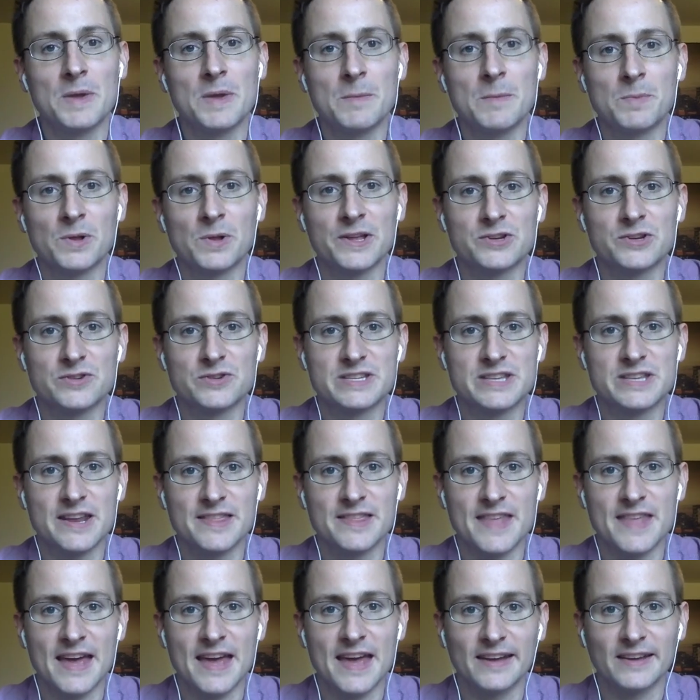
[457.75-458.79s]
People interested
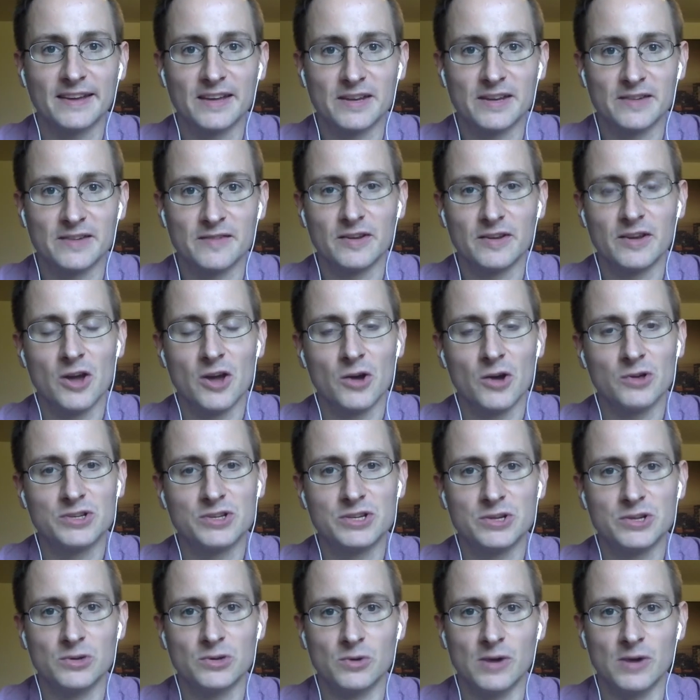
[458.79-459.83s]
in that can go
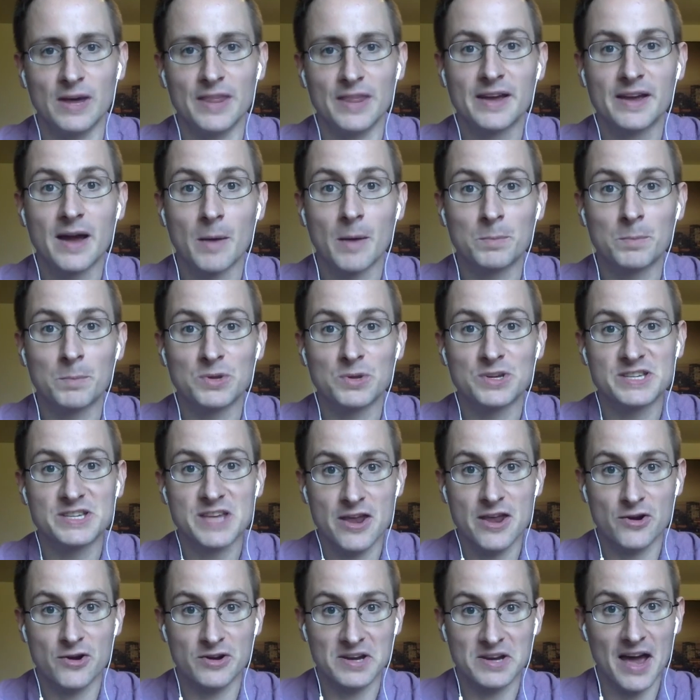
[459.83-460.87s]
to
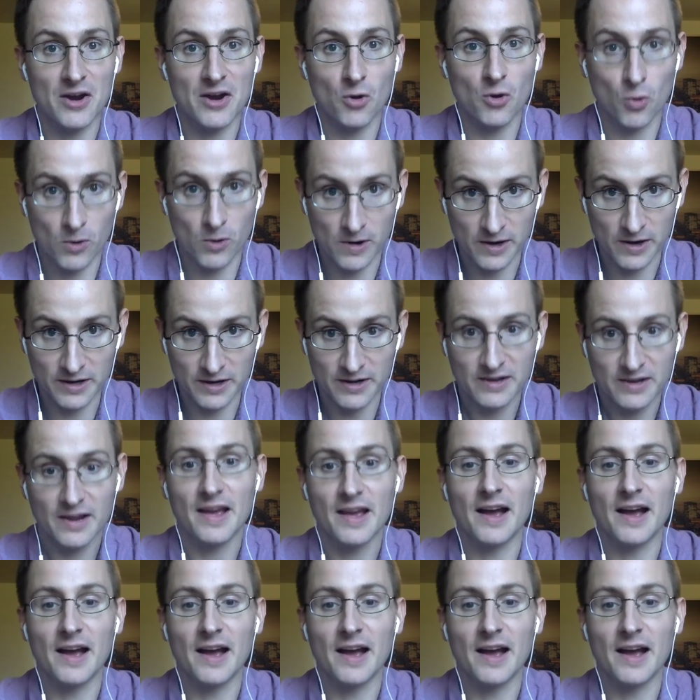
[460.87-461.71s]
thecouplecenter.org